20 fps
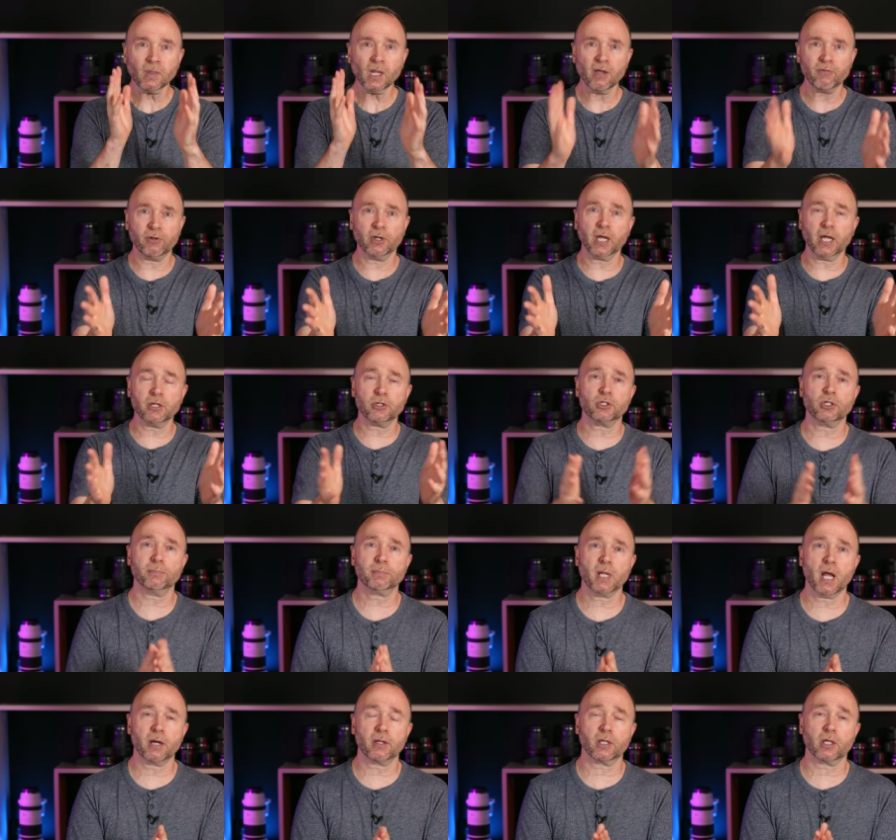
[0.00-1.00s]
if you get it
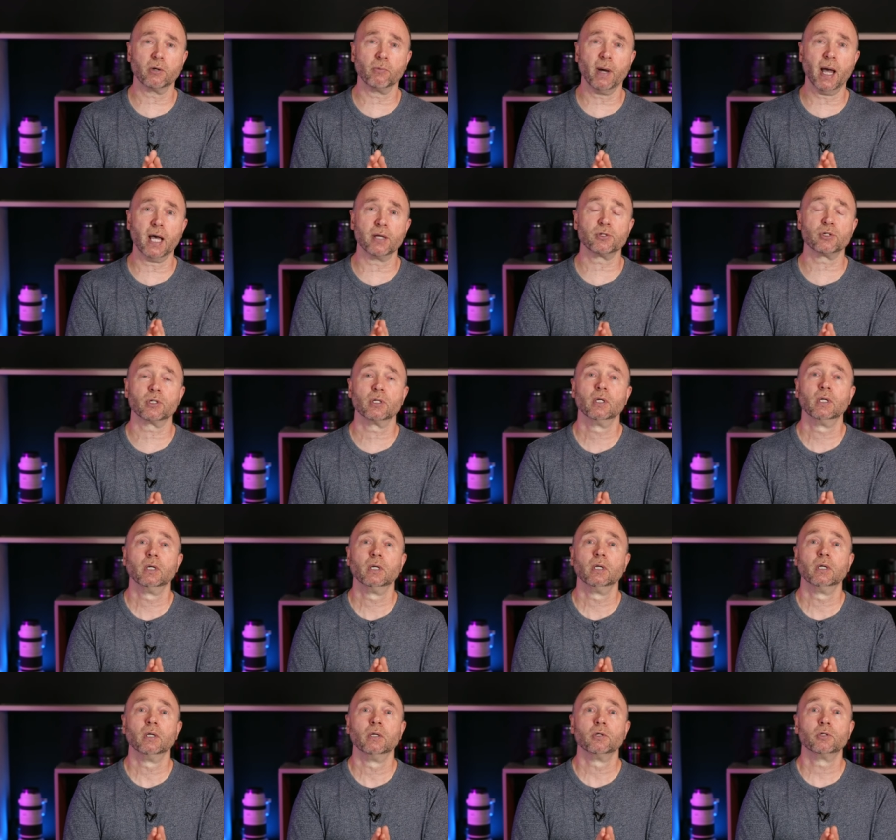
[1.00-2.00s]
shipped out of the U S,
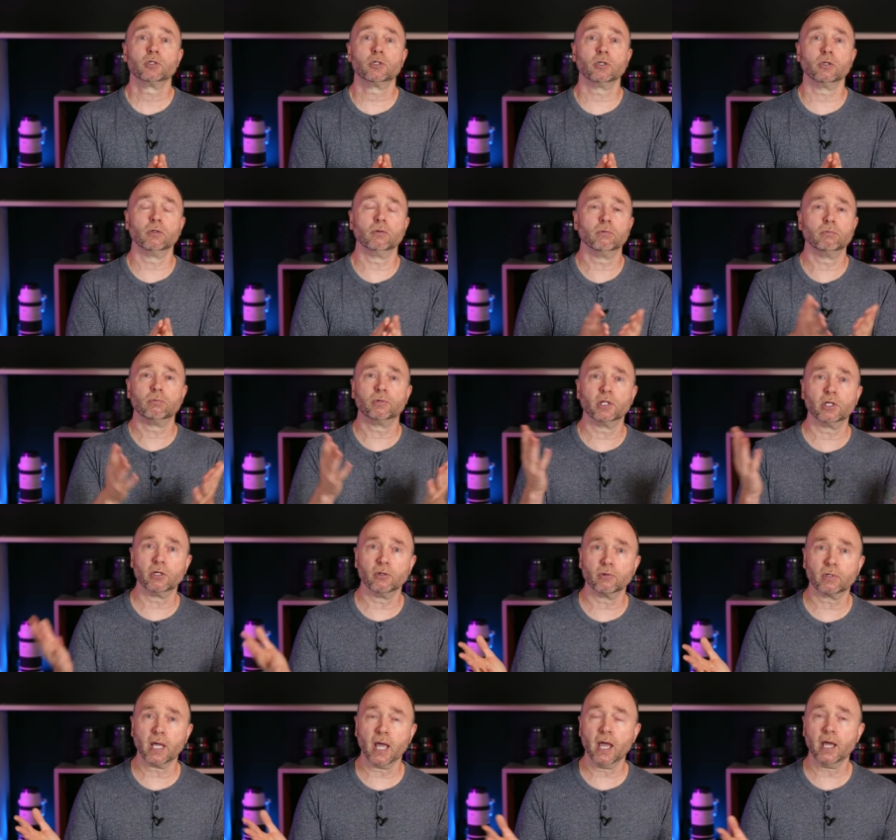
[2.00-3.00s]
to the
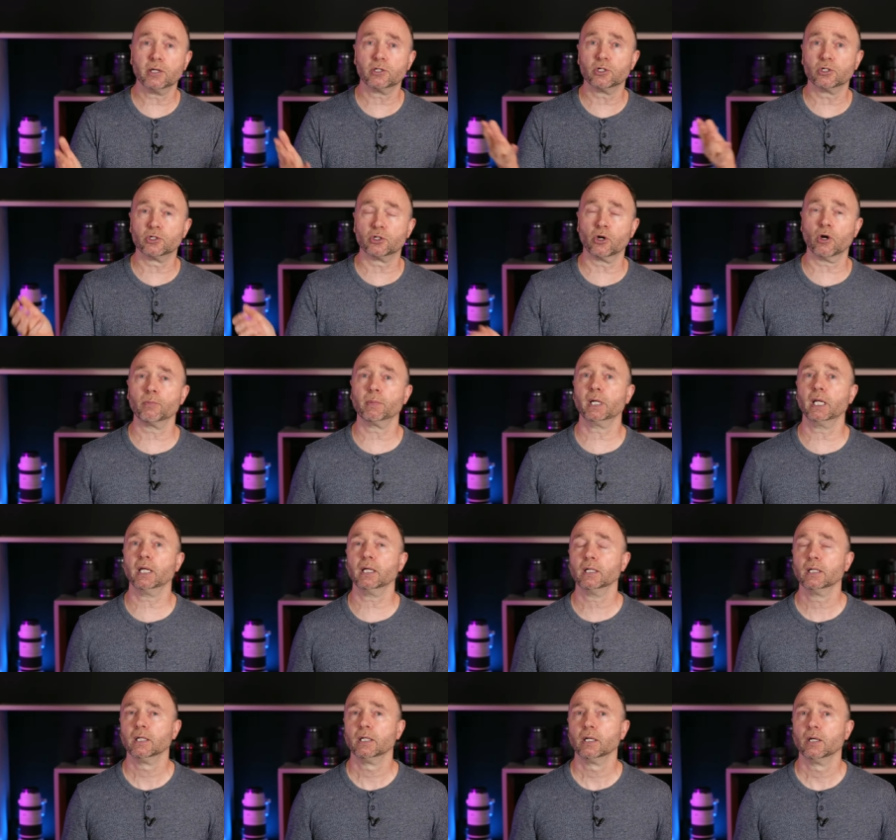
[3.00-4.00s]
U K, to
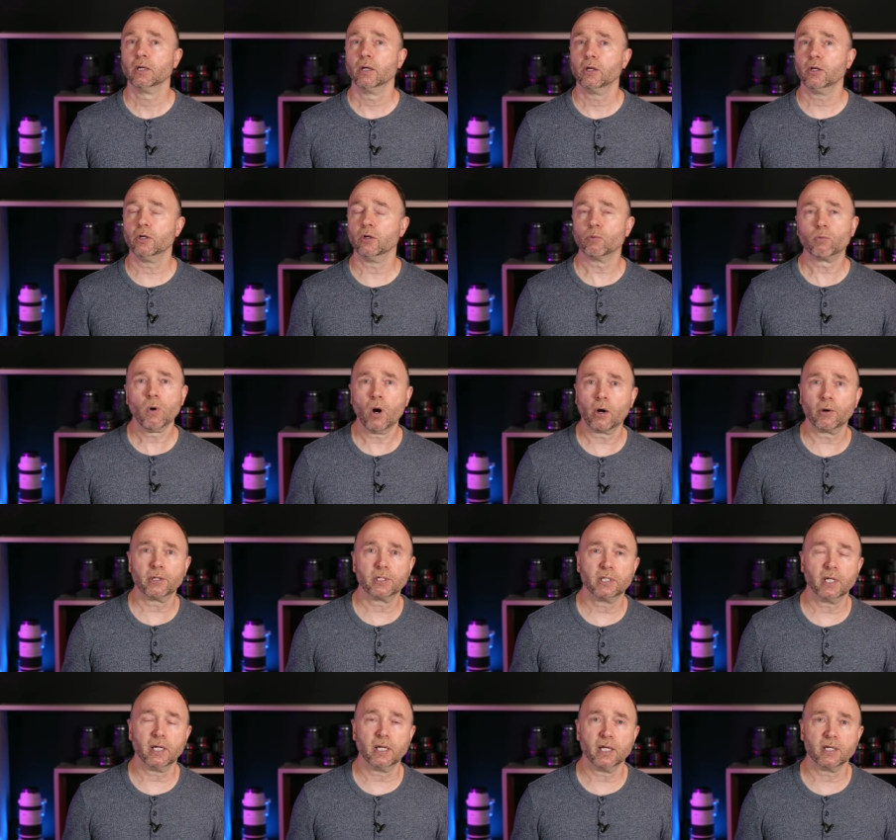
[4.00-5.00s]
Germany, your
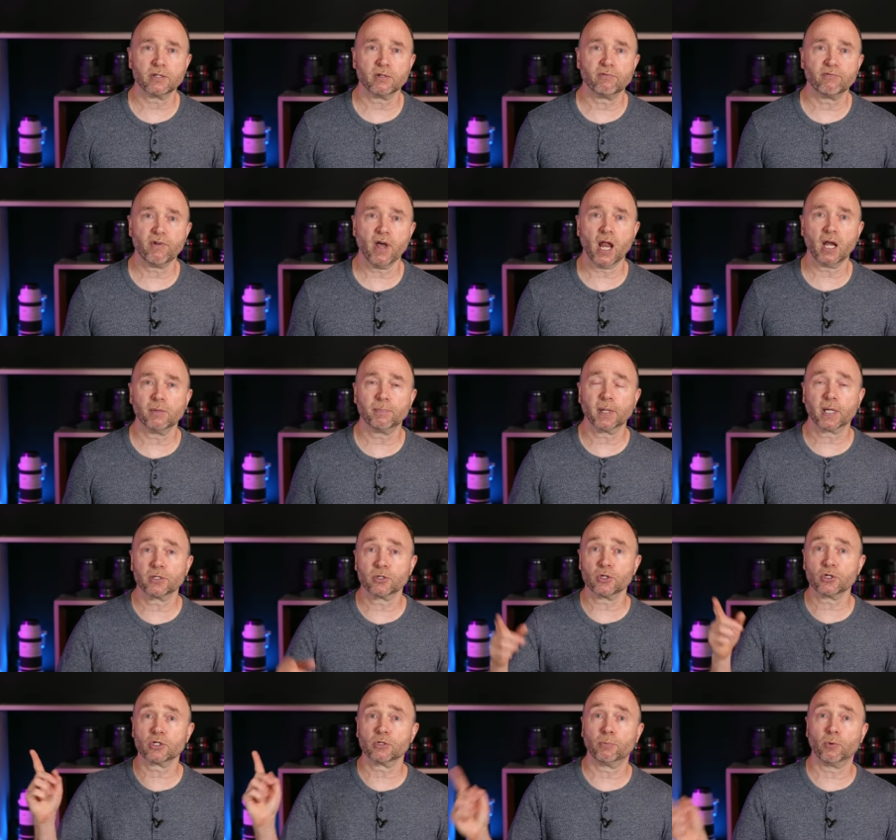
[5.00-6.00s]
warranty isn't valid because
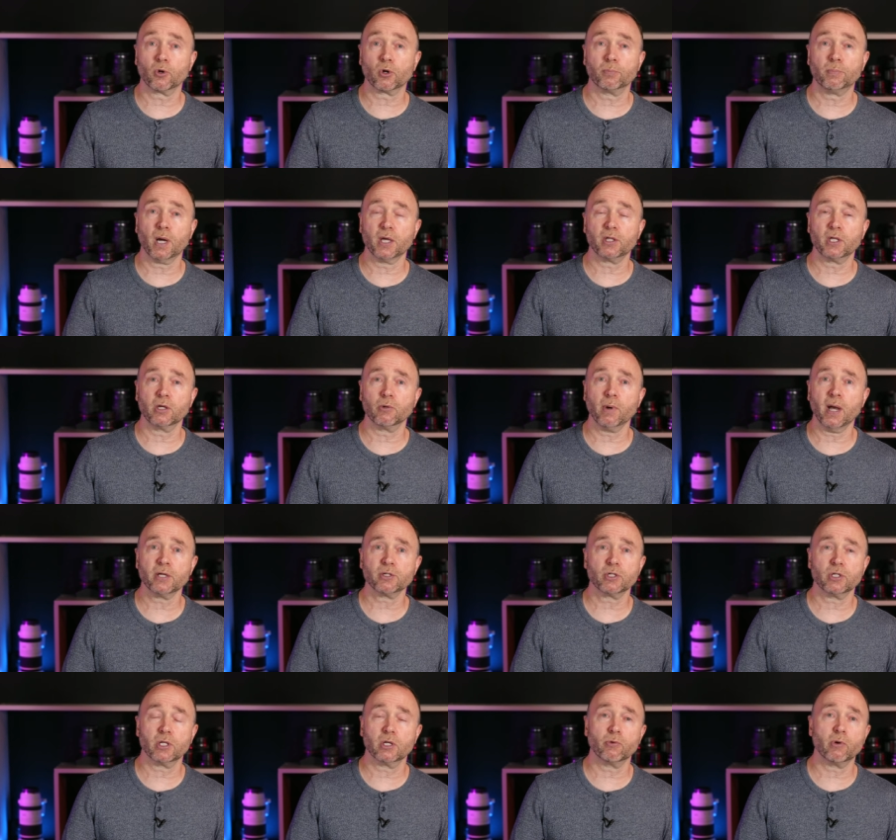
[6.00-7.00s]
it's supported by the U
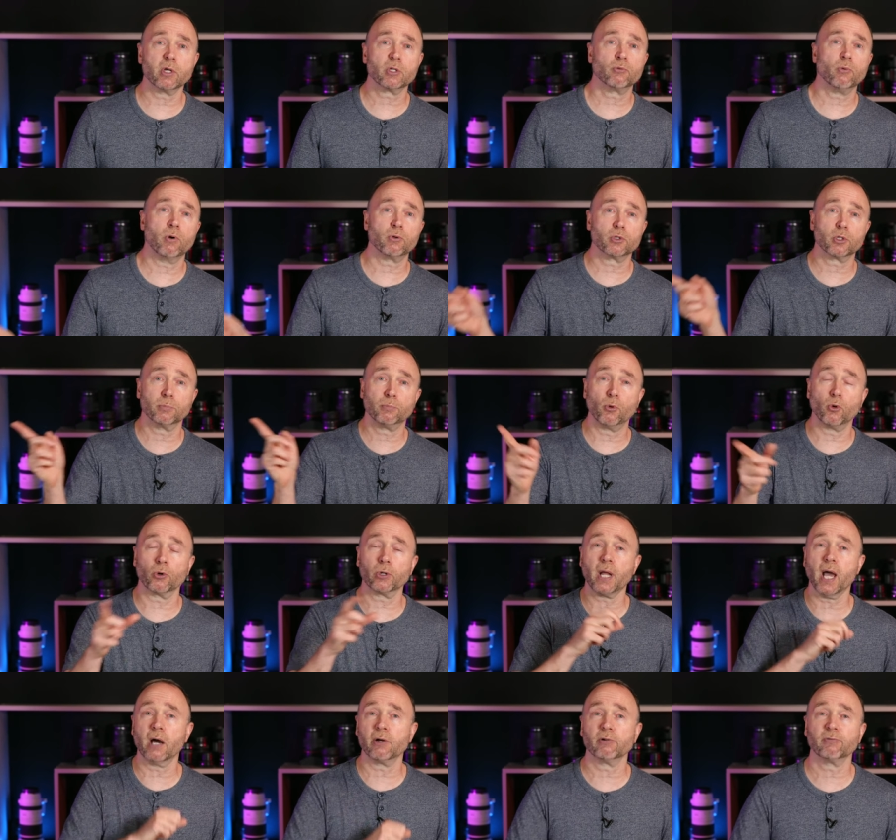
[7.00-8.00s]
S, and the U S won't
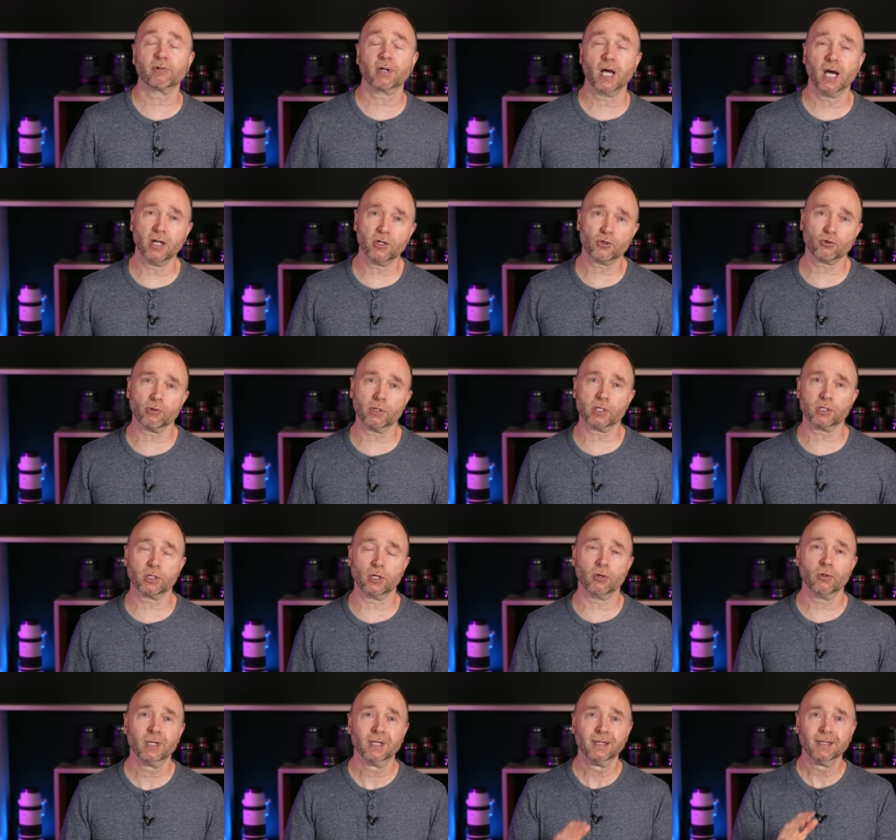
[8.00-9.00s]
support out of country.
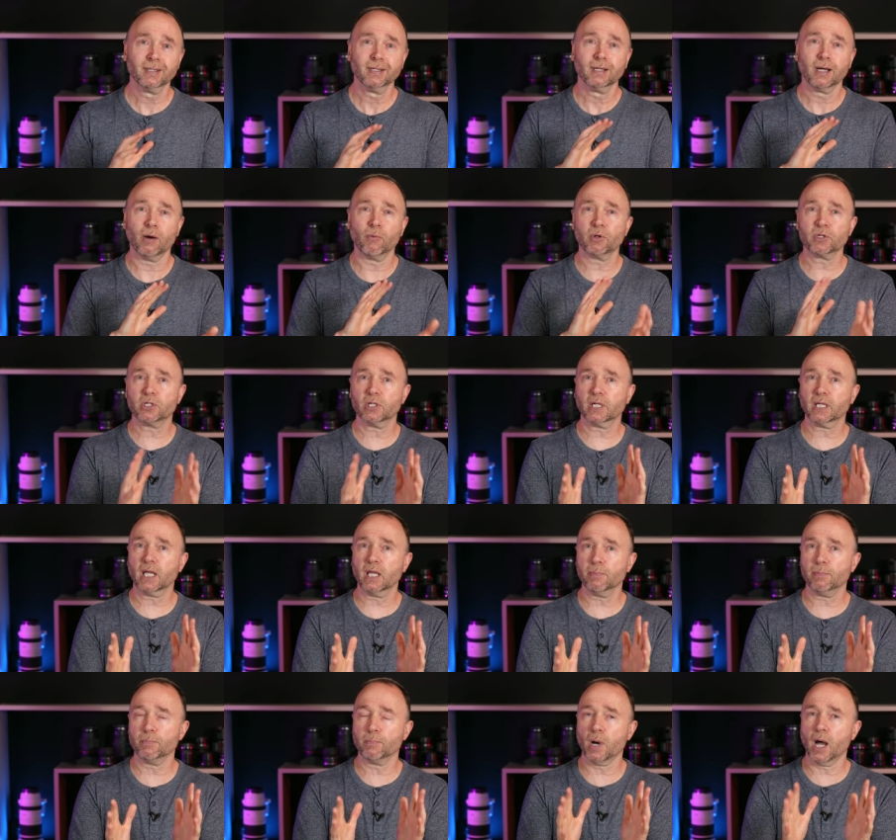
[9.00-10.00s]
So I want you to
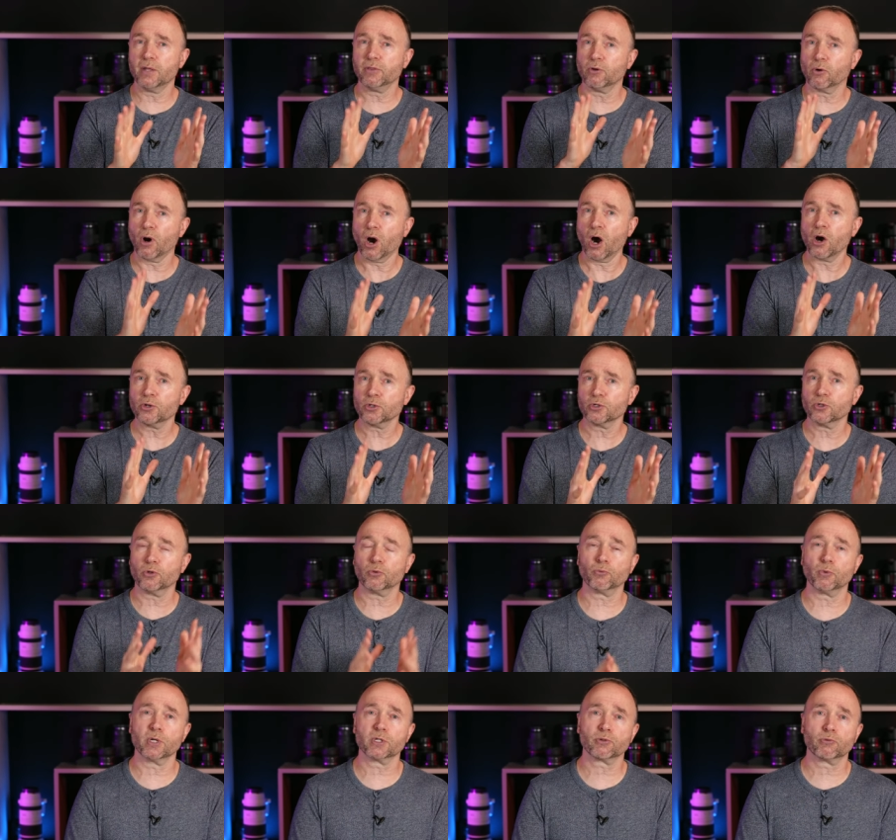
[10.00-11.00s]
keep in mind there are
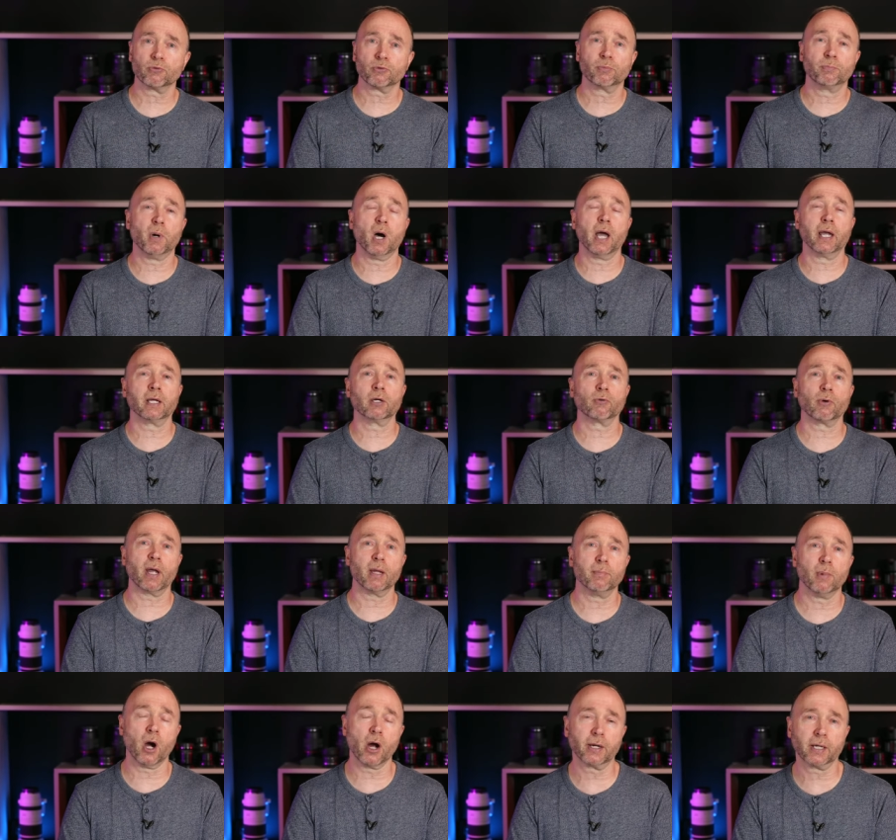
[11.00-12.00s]
certain risks with buying gray
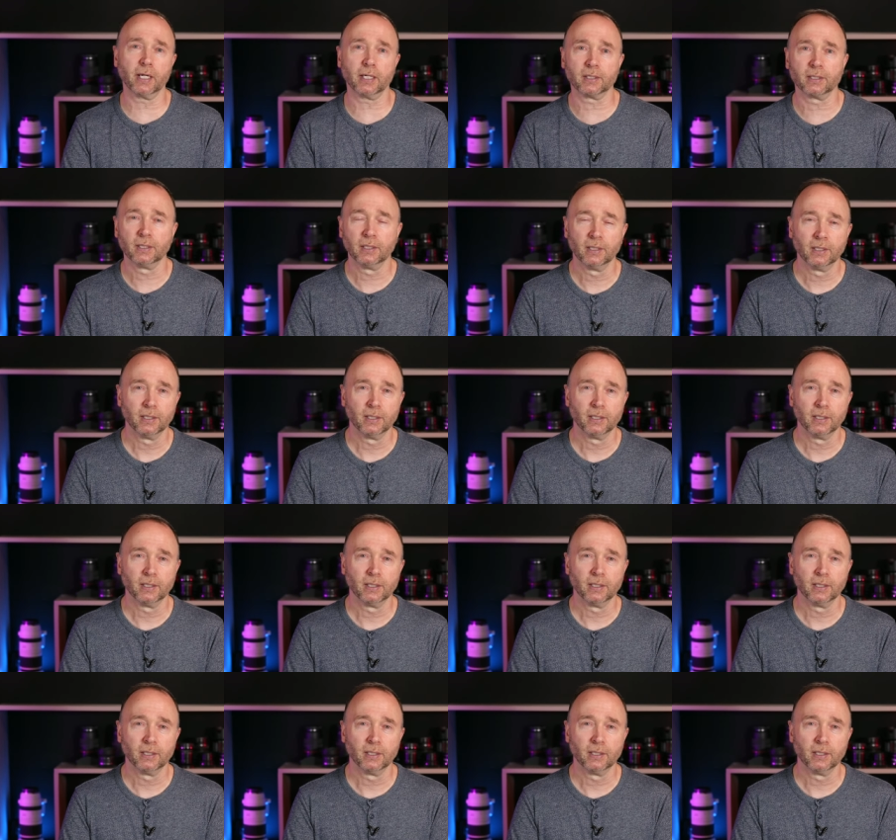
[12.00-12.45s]
market.